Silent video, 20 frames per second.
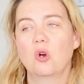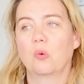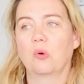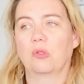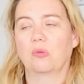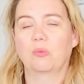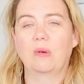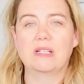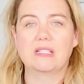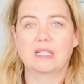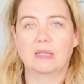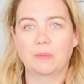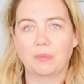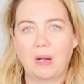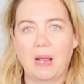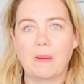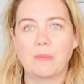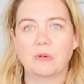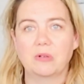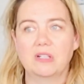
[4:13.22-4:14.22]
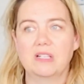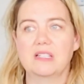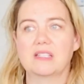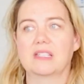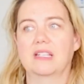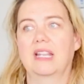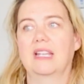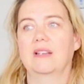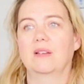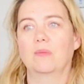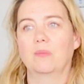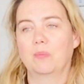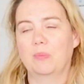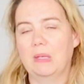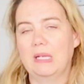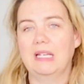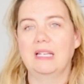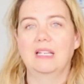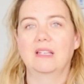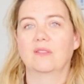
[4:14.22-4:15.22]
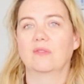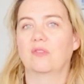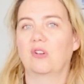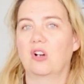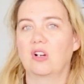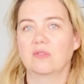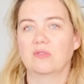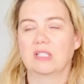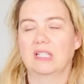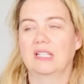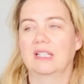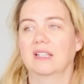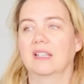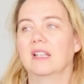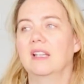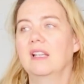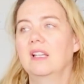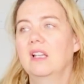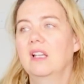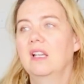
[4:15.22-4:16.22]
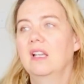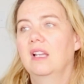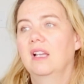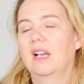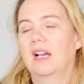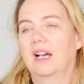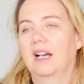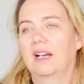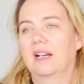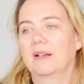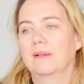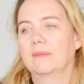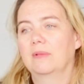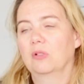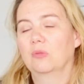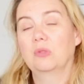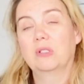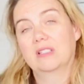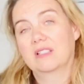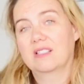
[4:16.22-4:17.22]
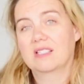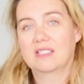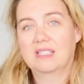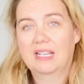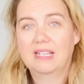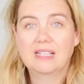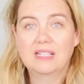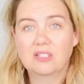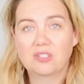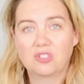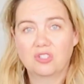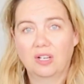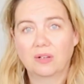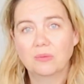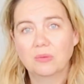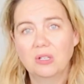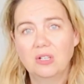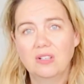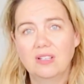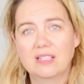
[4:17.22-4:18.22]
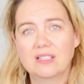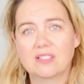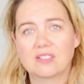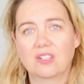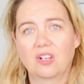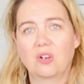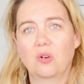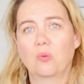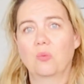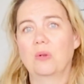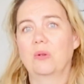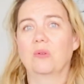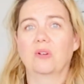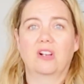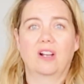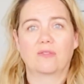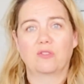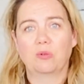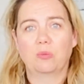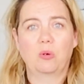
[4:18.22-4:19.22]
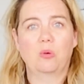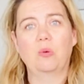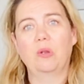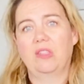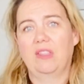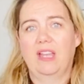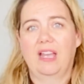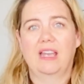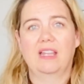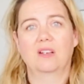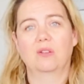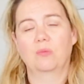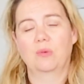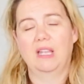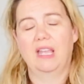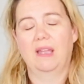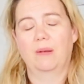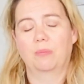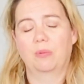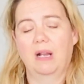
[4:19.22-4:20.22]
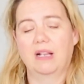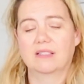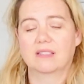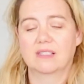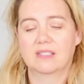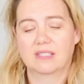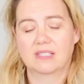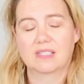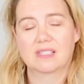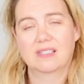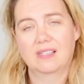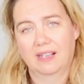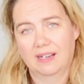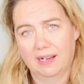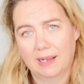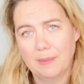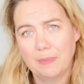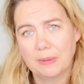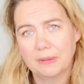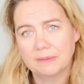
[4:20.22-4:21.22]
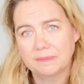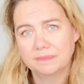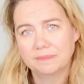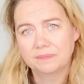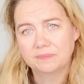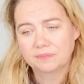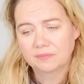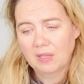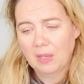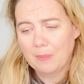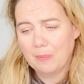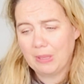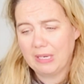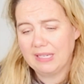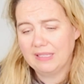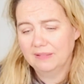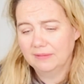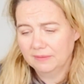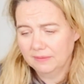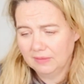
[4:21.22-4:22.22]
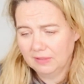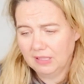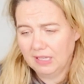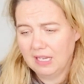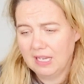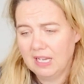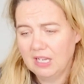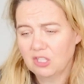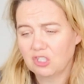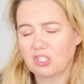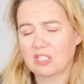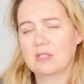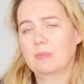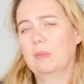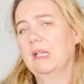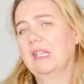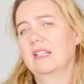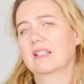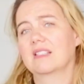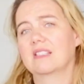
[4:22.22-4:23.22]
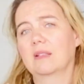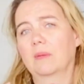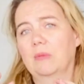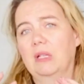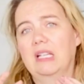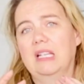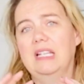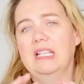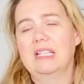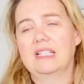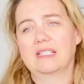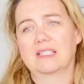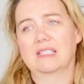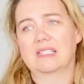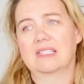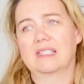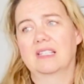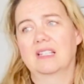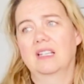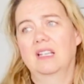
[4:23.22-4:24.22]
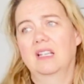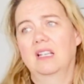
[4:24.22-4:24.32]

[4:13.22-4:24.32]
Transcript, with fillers: with renting properties and had been involved in um, real estate in general. And so we were comfortable with that and we had processes set up. But just because something is